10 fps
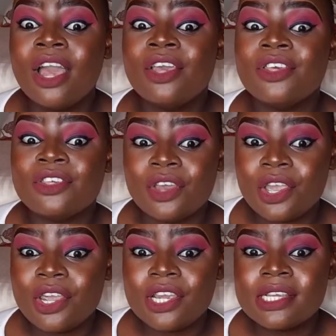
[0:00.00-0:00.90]

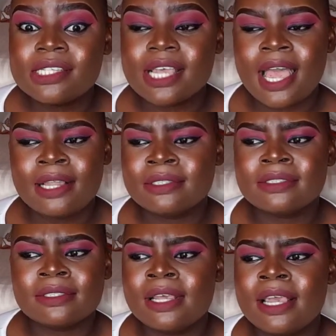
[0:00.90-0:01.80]
years, and
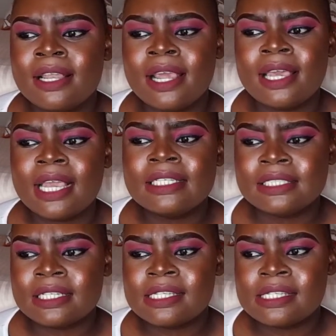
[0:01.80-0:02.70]
like it
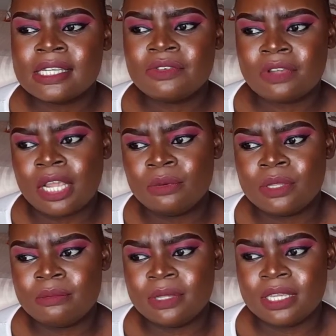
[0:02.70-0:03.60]
didn't sit right
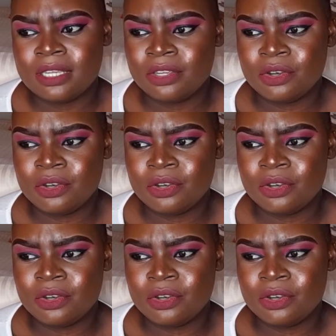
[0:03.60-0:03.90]
with me,